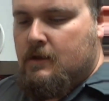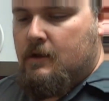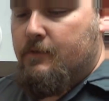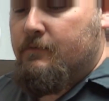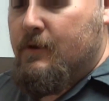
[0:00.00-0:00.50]

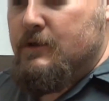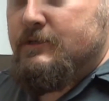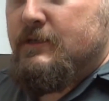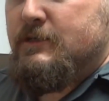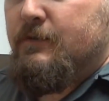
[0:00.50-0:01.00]
They're very
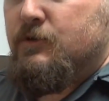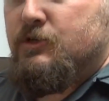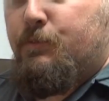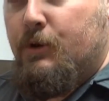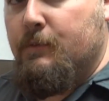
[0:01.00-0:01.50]
sensitive to
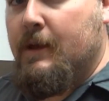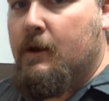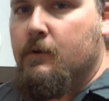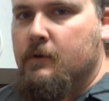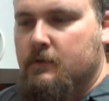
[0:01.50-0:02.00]
spring
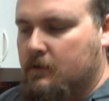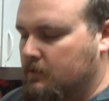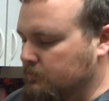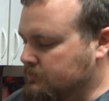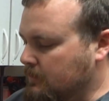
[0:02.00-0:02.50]
power.
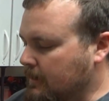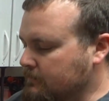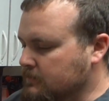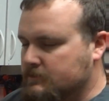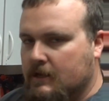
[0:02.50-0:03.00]
You'll start
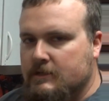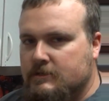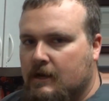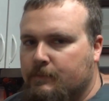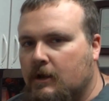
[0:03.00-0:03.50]
having the slide
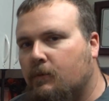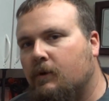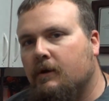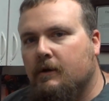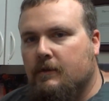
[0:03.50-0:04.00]
stop not
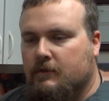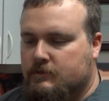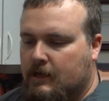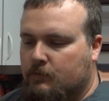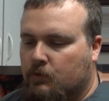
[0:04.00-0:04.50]
work, and the
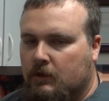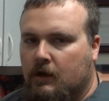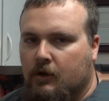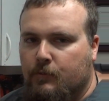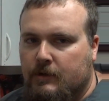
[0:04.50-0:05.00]
slide won't
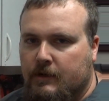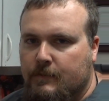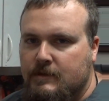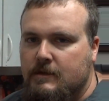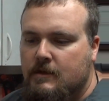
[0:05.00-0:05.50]
lock open on an
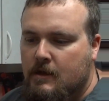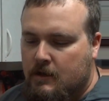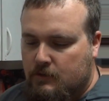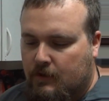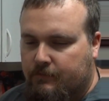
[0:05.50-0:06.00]
empty.
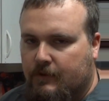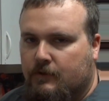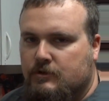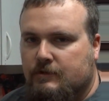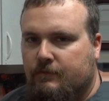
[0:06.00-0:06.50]
You'll have
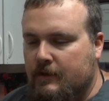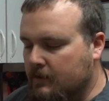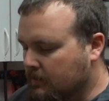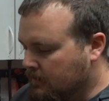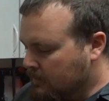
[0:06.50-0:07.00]
failures to feed.